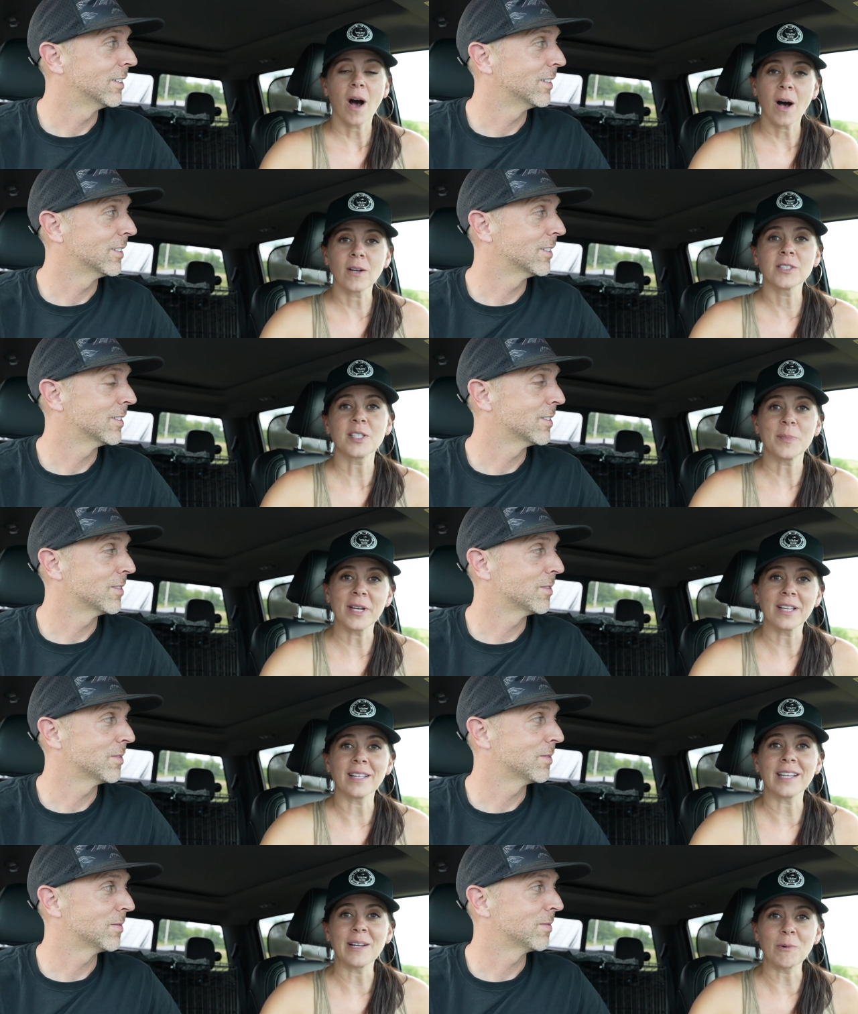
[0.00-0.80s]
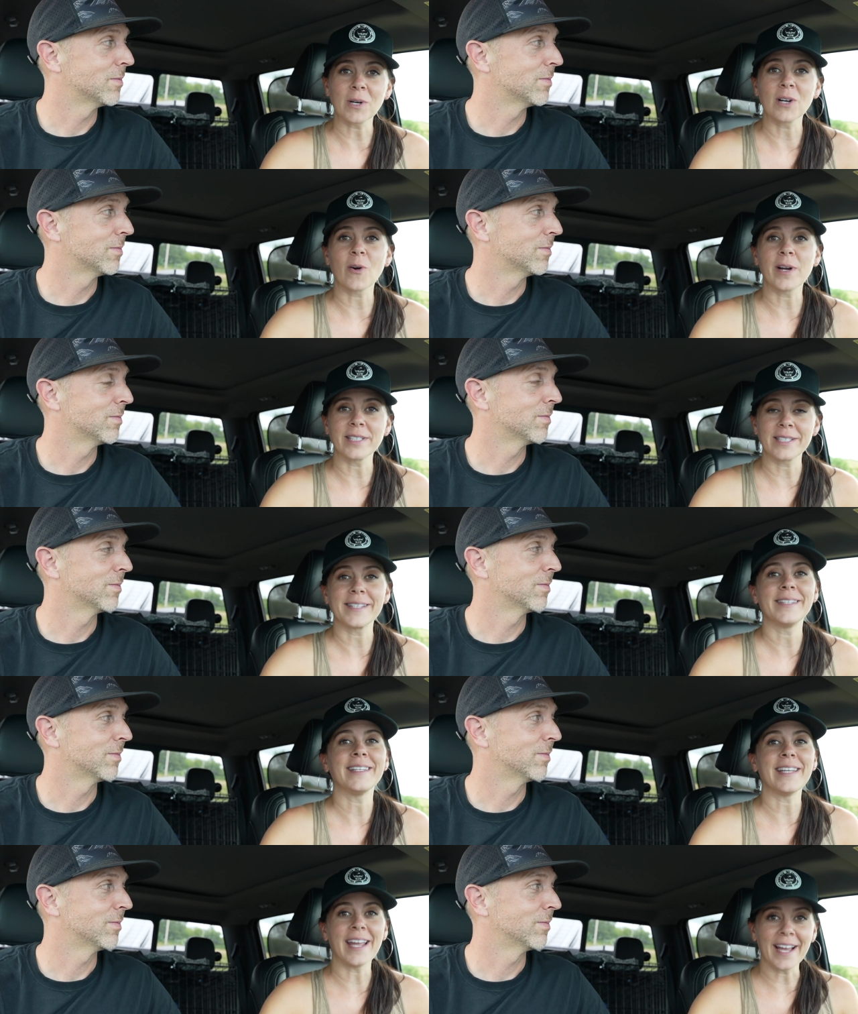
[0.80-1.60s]
Speaker 1: Ultimately, we're going to
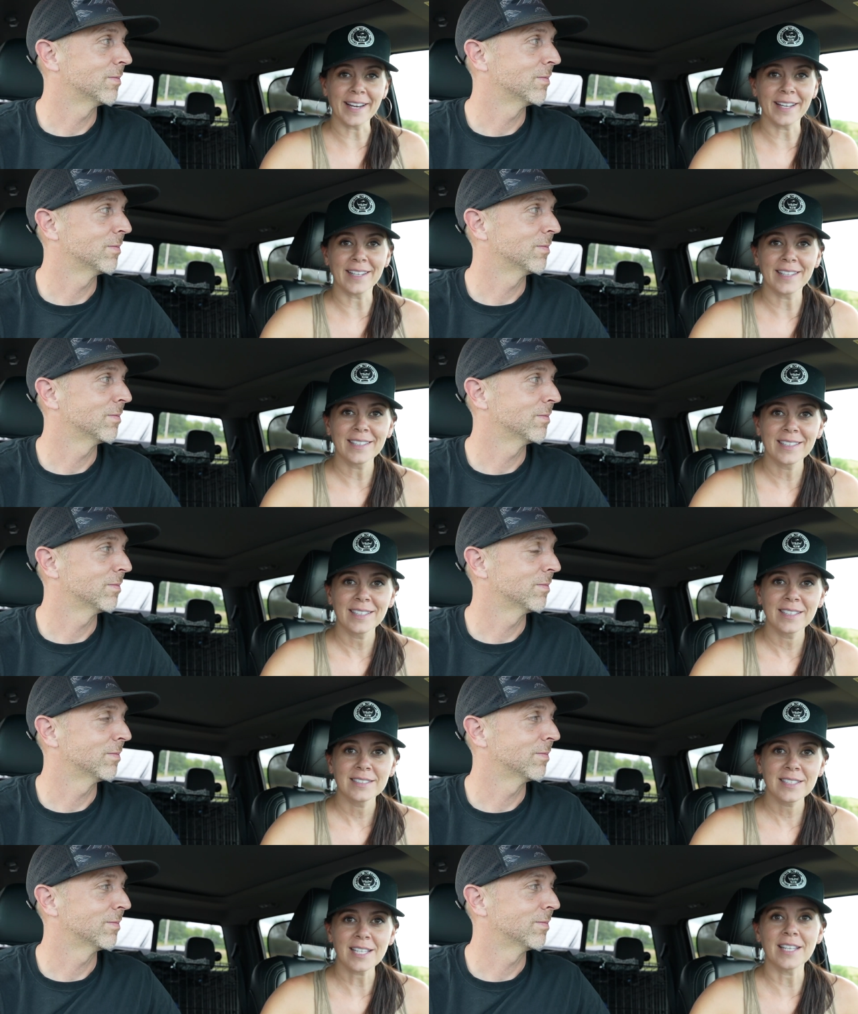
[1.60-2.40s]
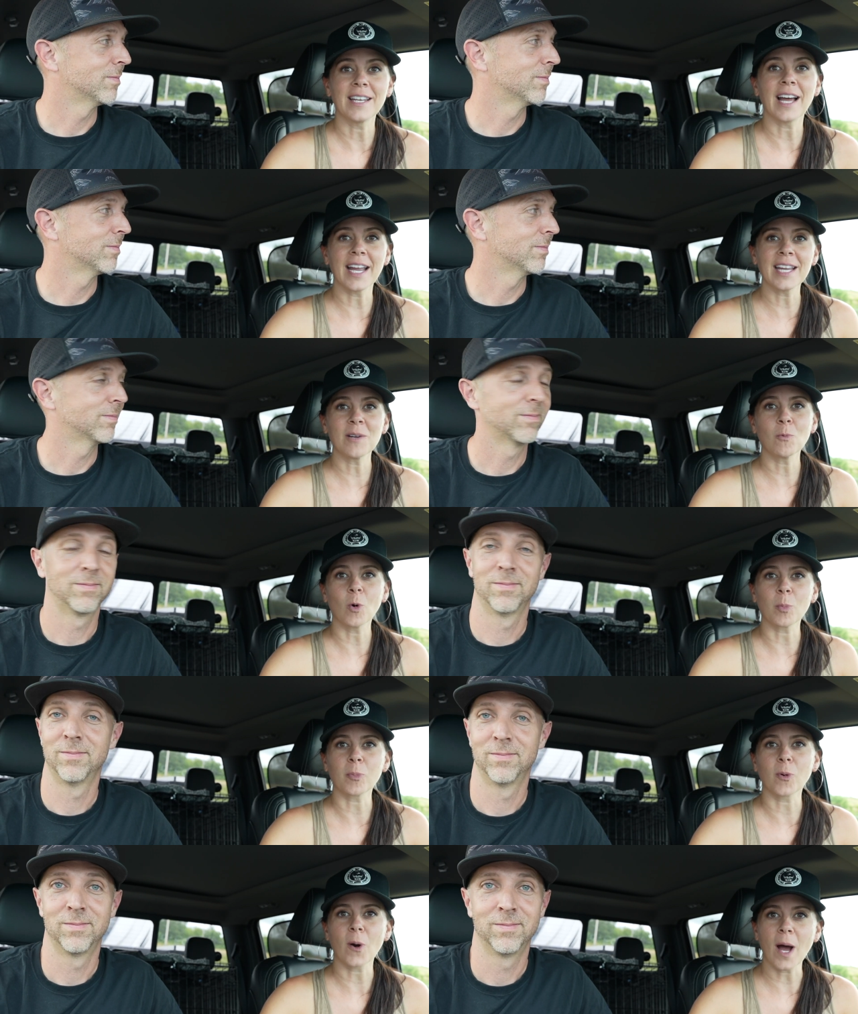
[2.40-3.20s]
Indiana. Tonight,
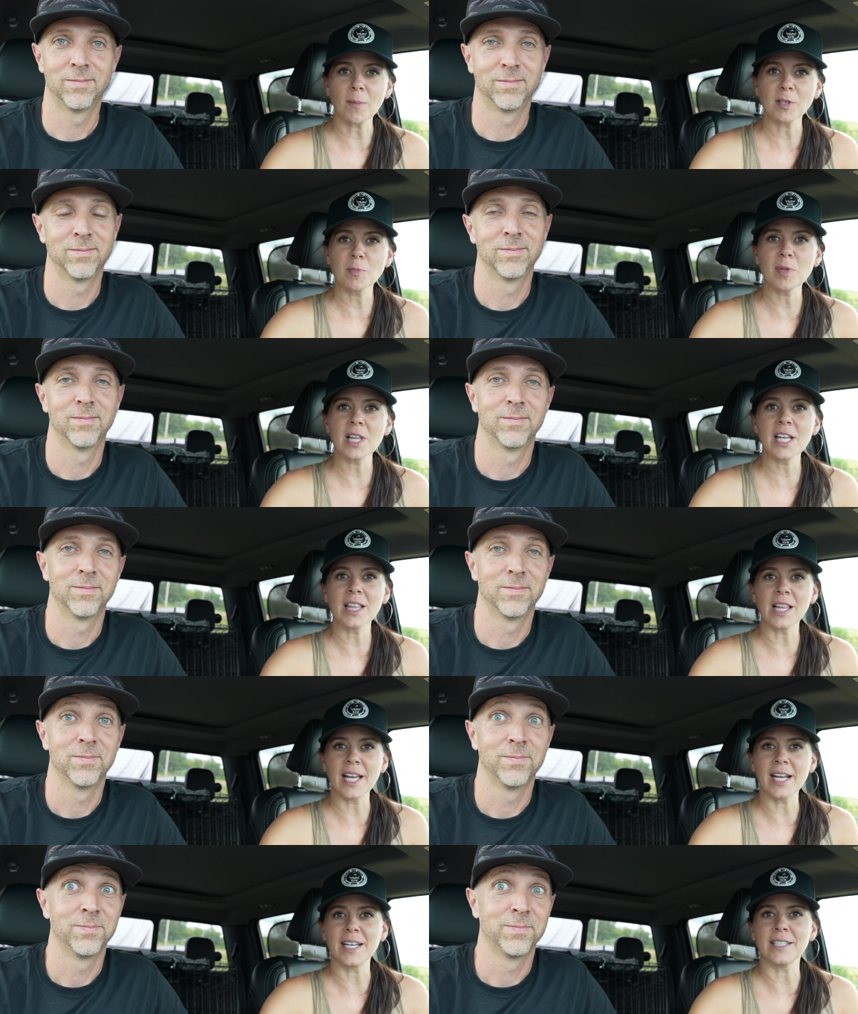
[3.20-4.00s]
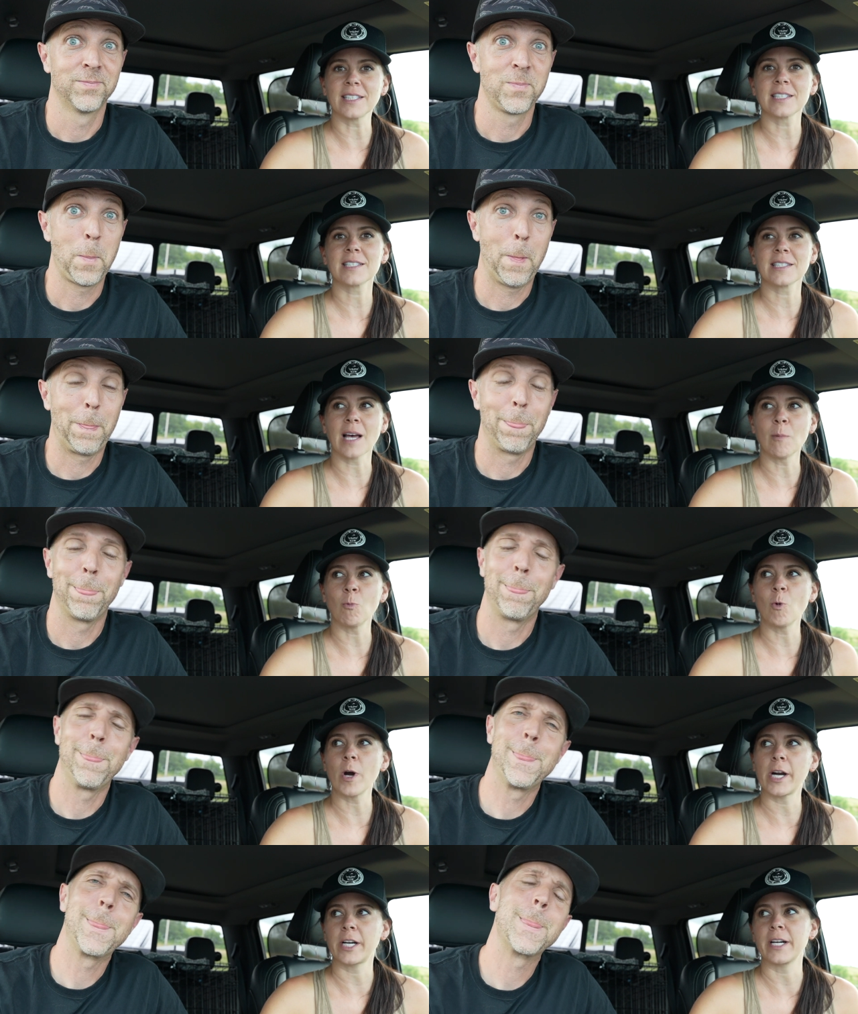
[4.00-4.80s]
we'll probably land
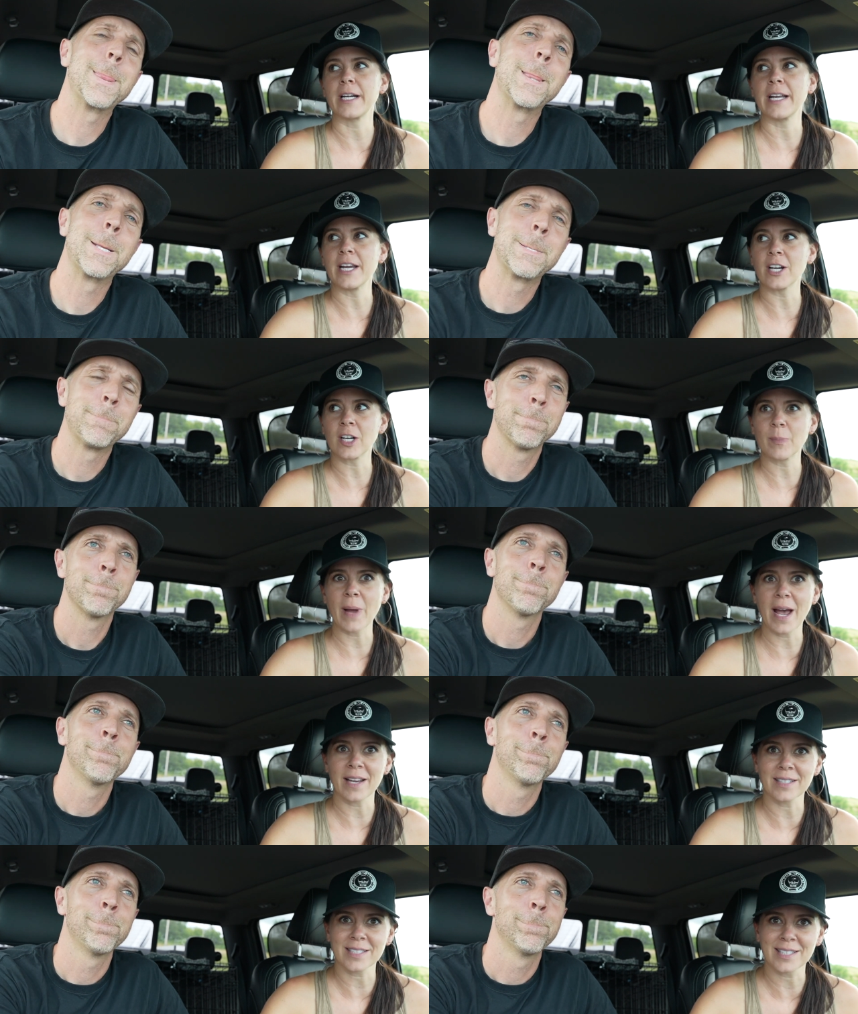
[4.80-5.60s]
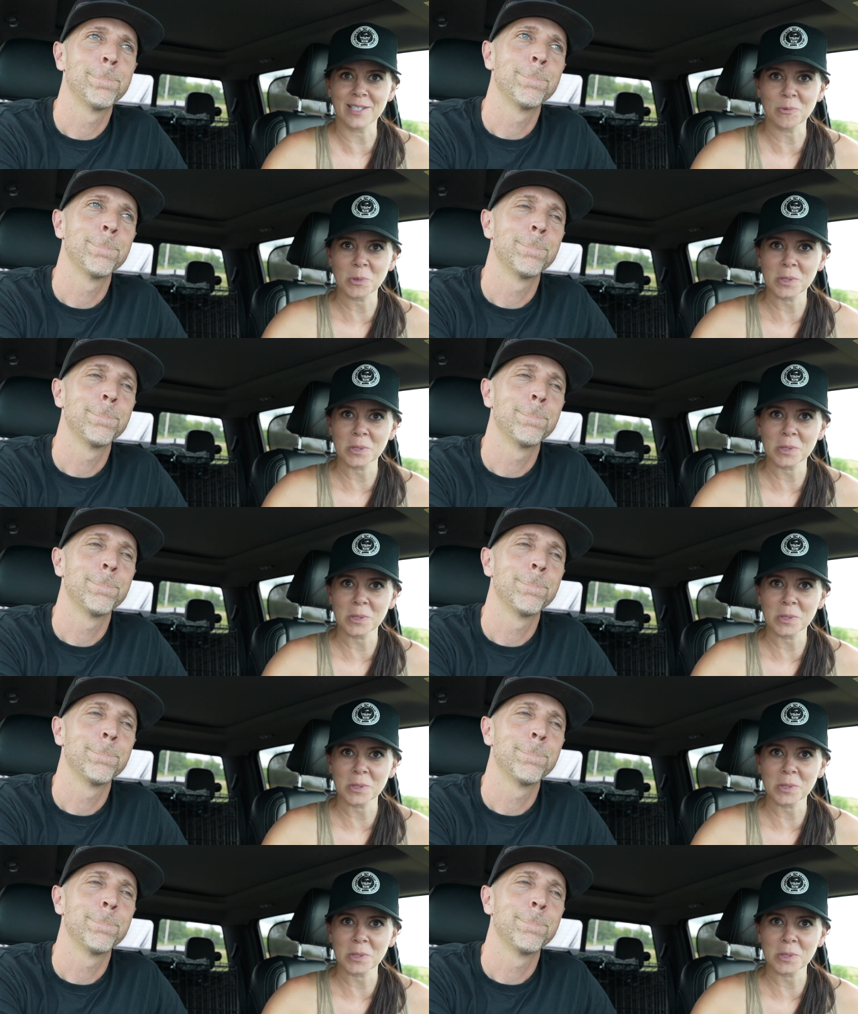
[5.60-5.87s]
somewhere near Madison,